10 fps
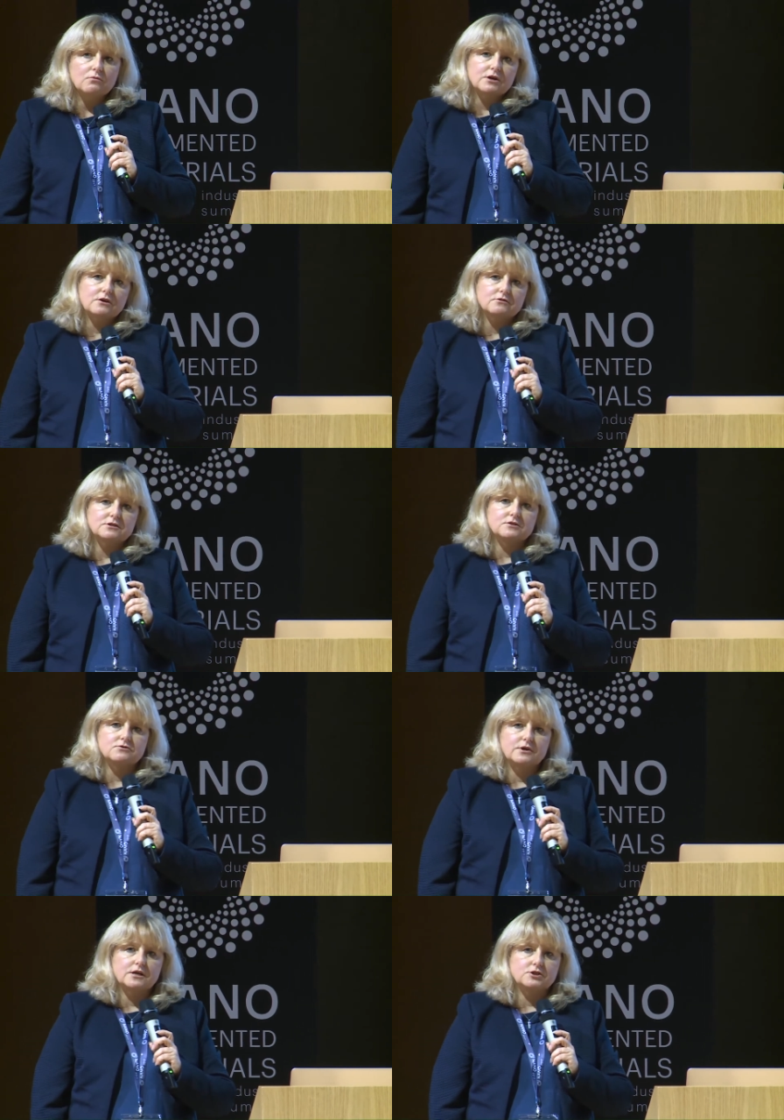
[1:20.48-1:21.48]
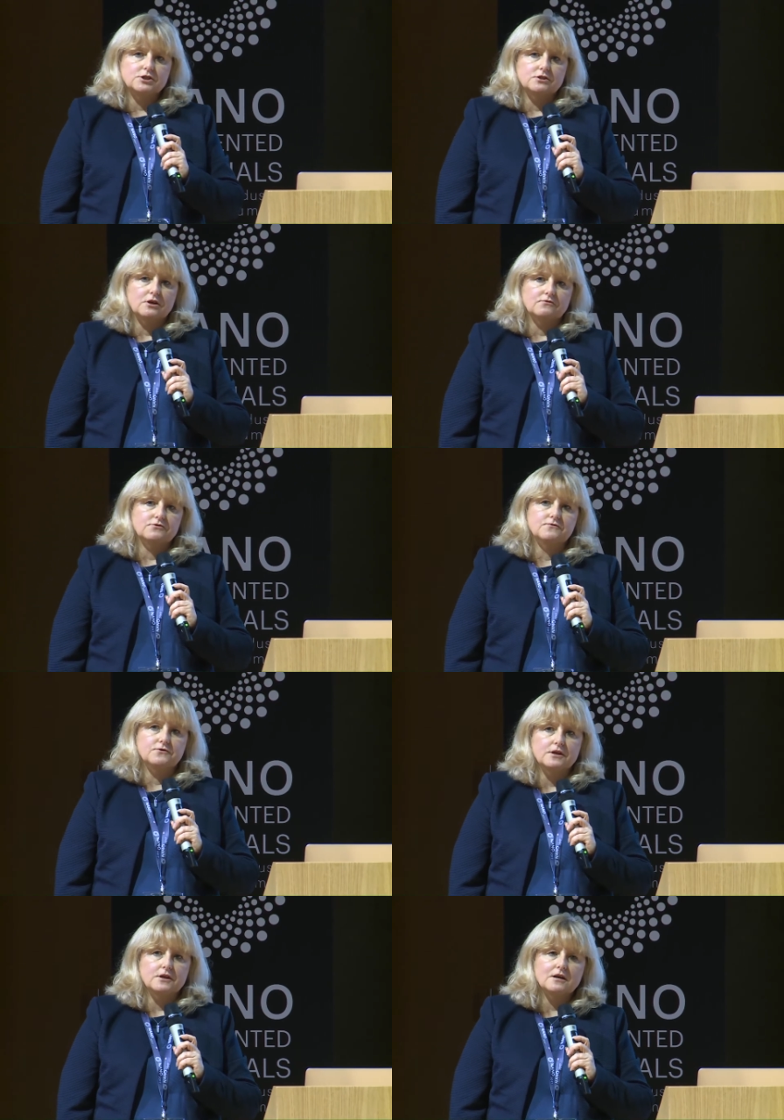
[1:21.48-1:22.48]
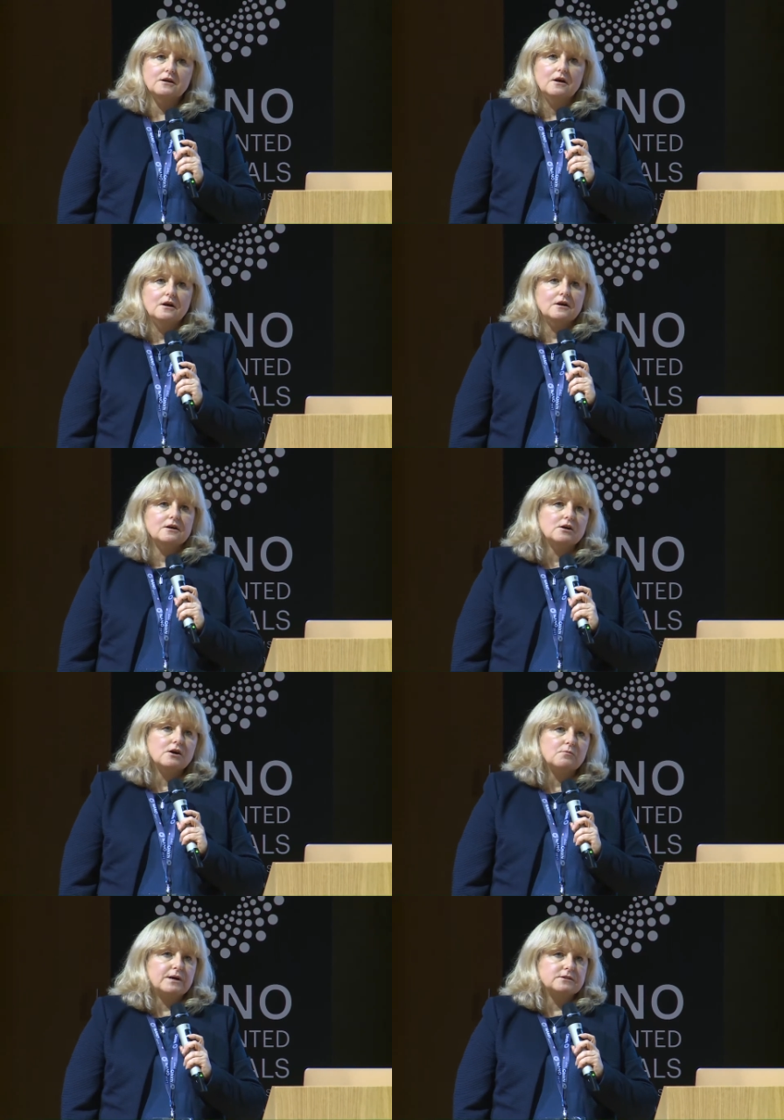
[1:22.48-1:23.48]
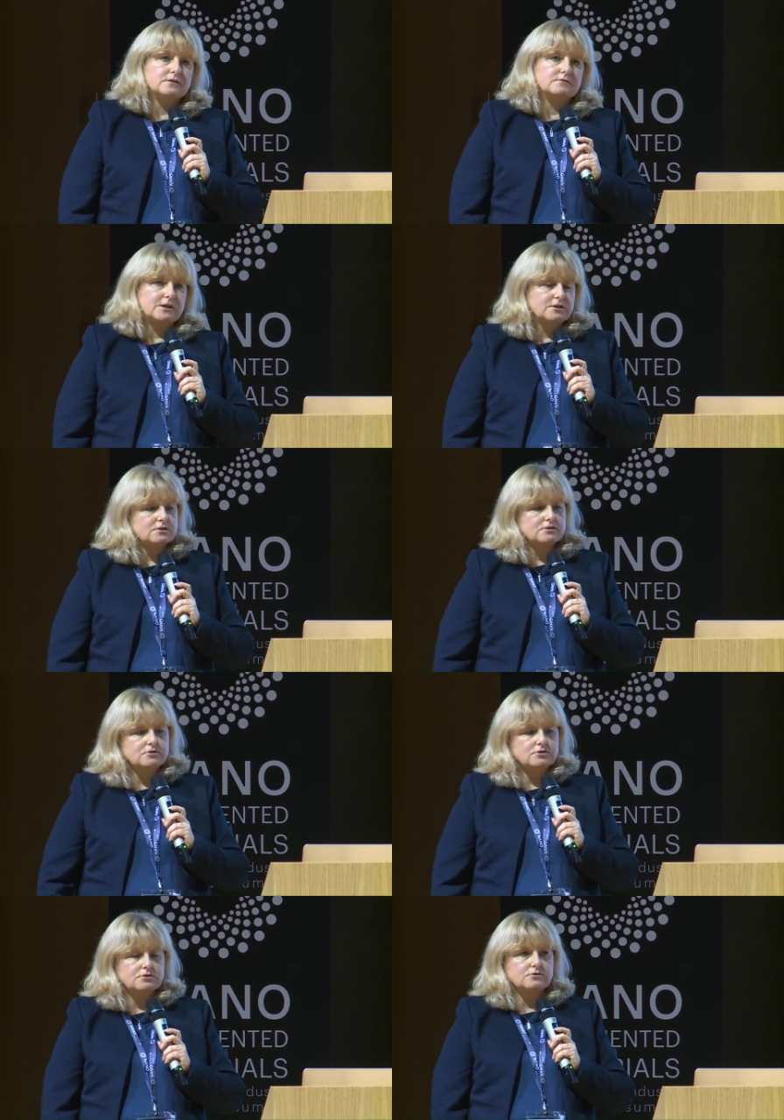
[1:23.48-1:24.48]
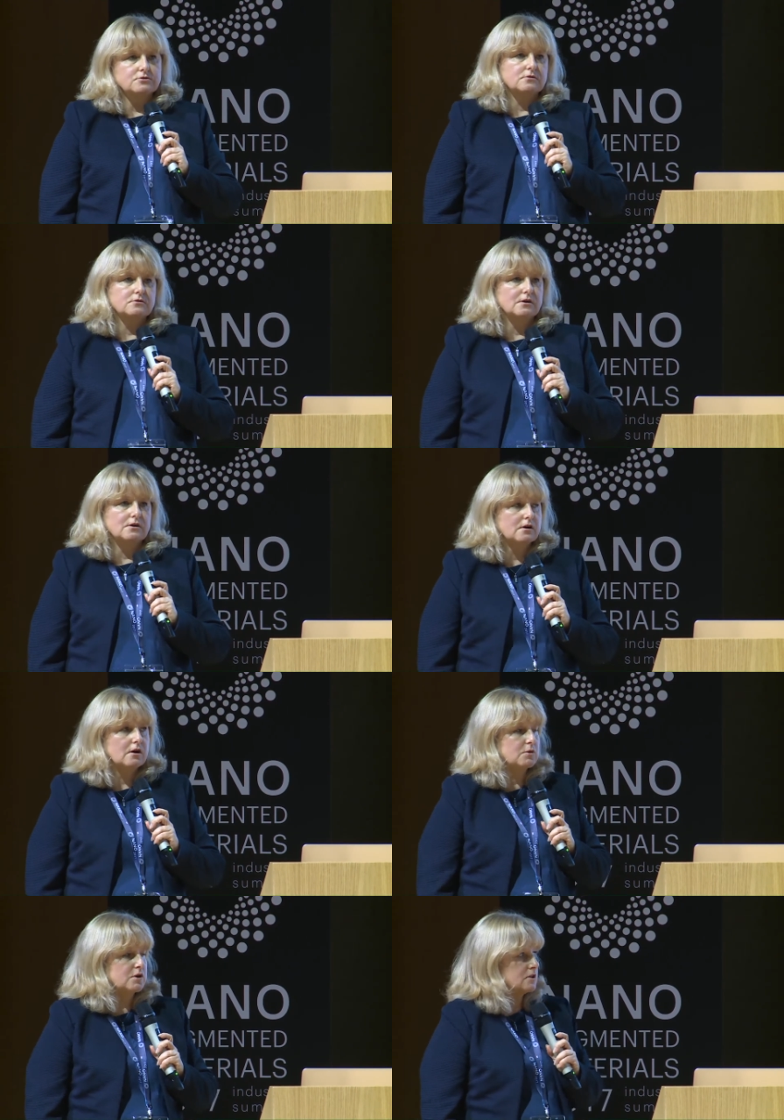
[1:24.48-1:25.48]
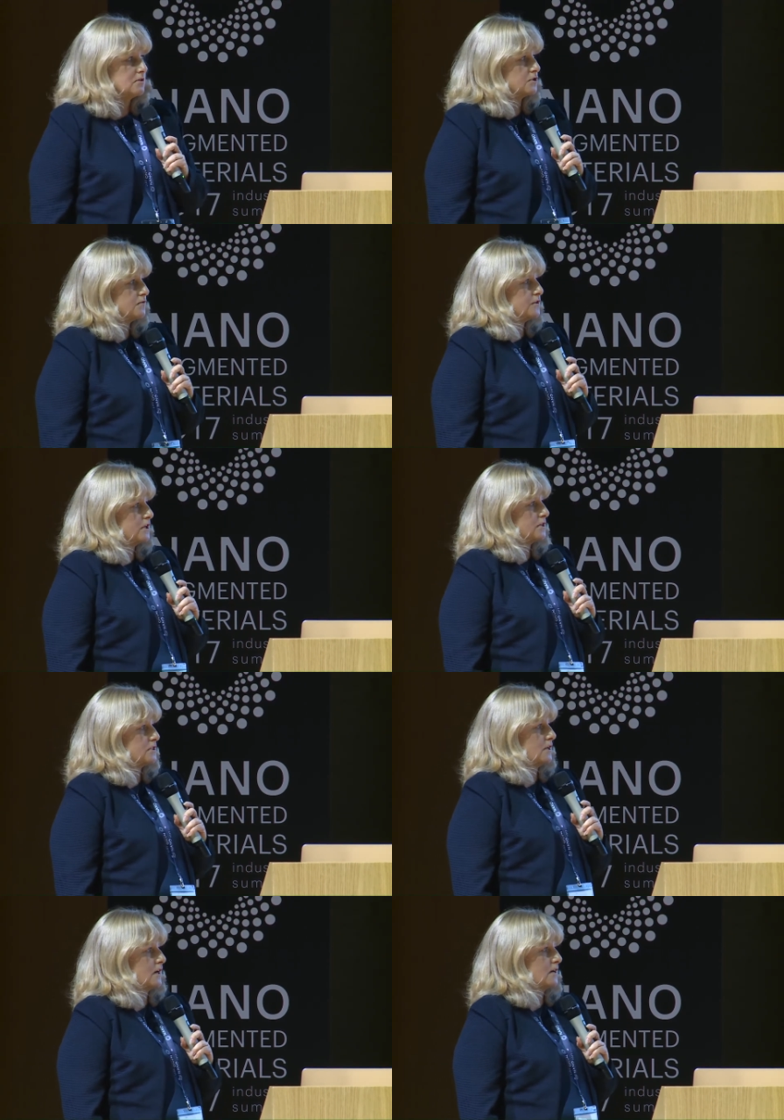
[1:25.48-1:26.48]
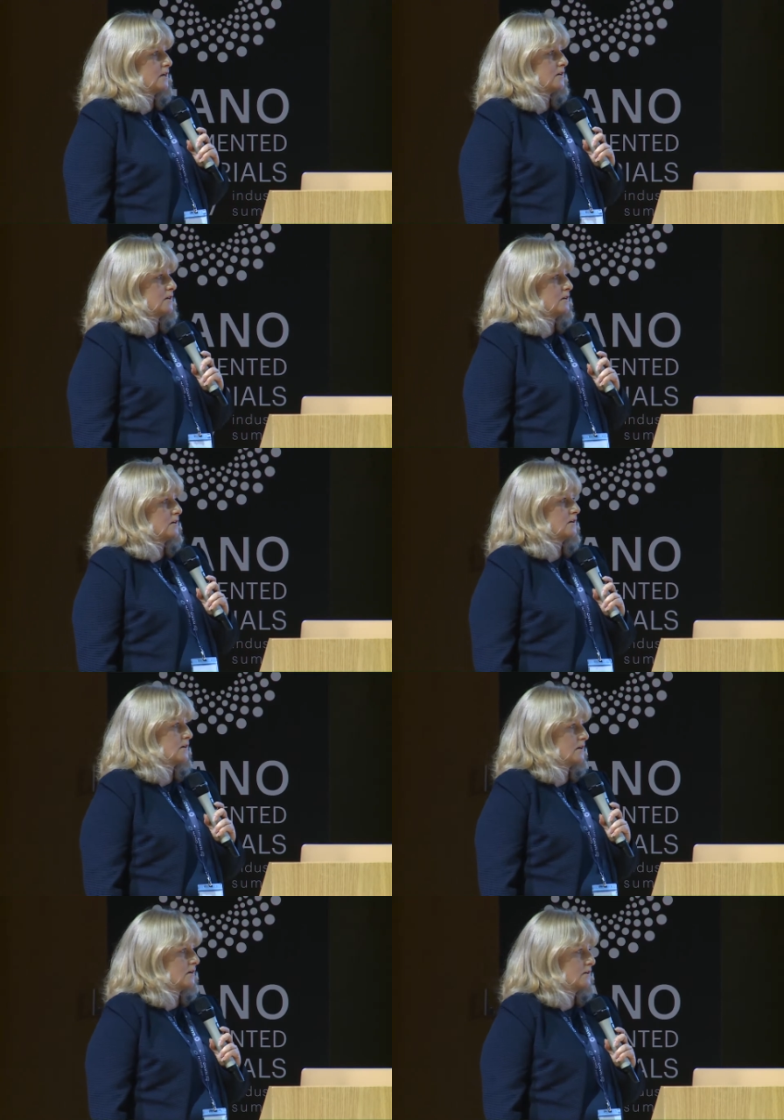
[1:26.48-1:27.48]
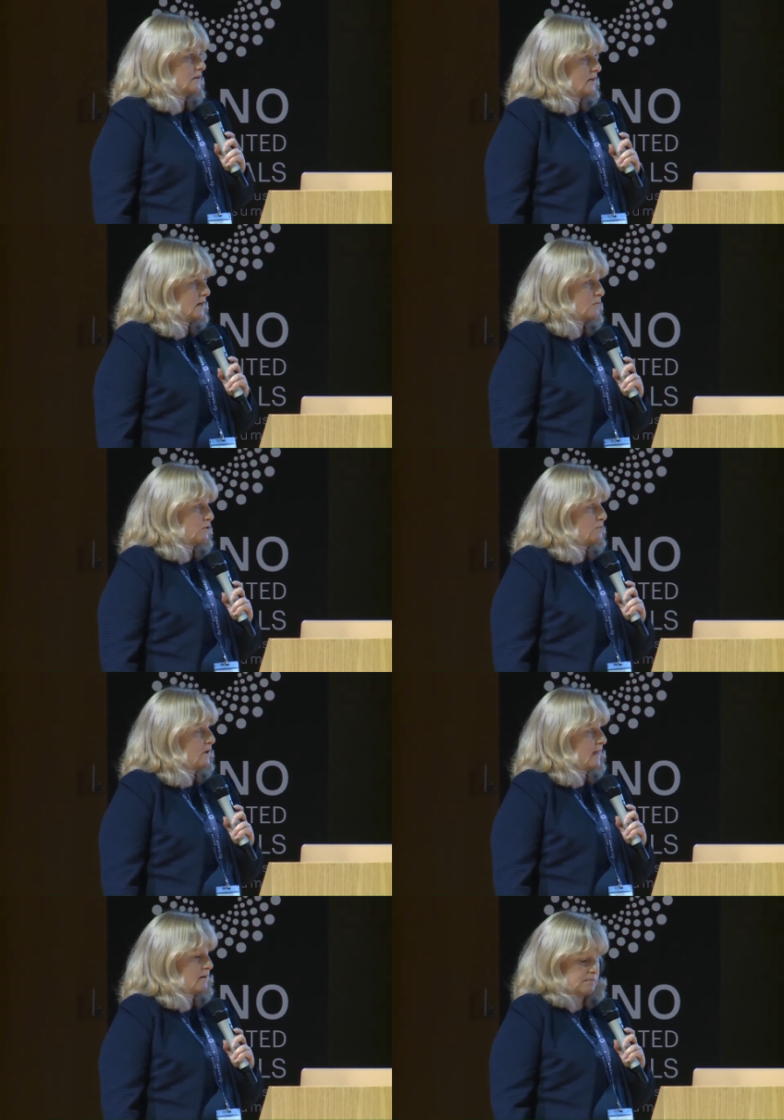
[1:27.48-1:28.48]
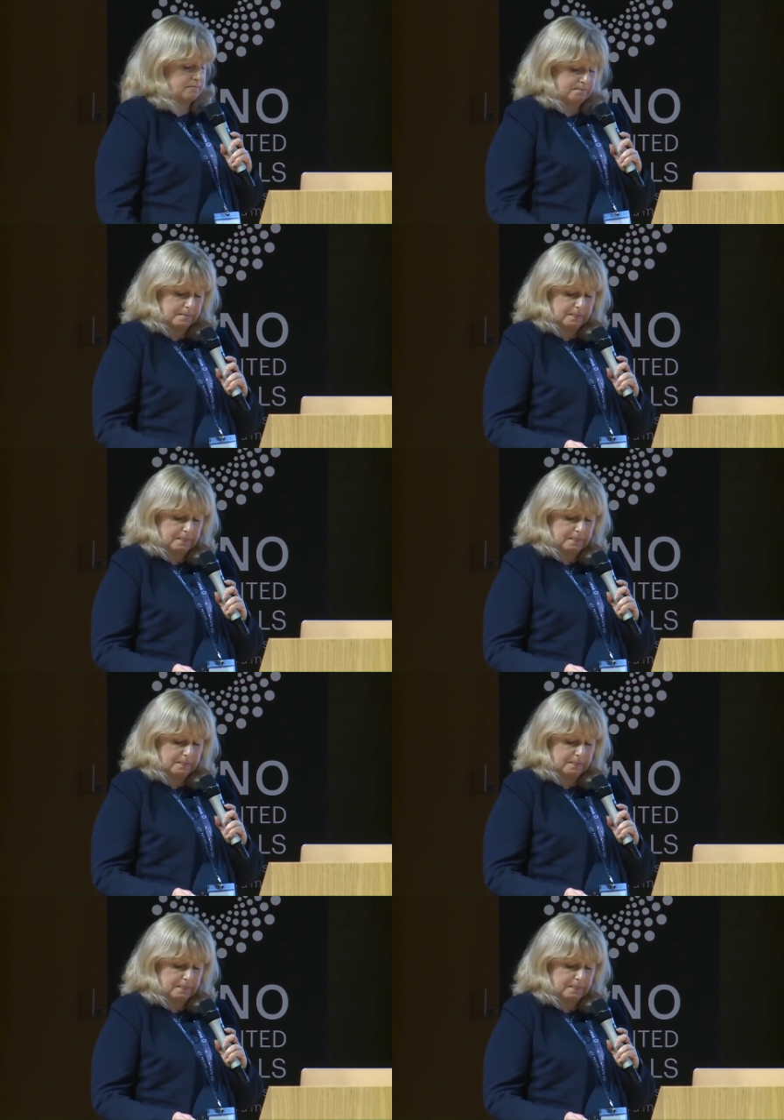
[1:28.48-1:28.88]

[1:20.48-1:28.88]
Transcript: lower concentration of the filler in comparison to uh, commonly used fillers like carbon black.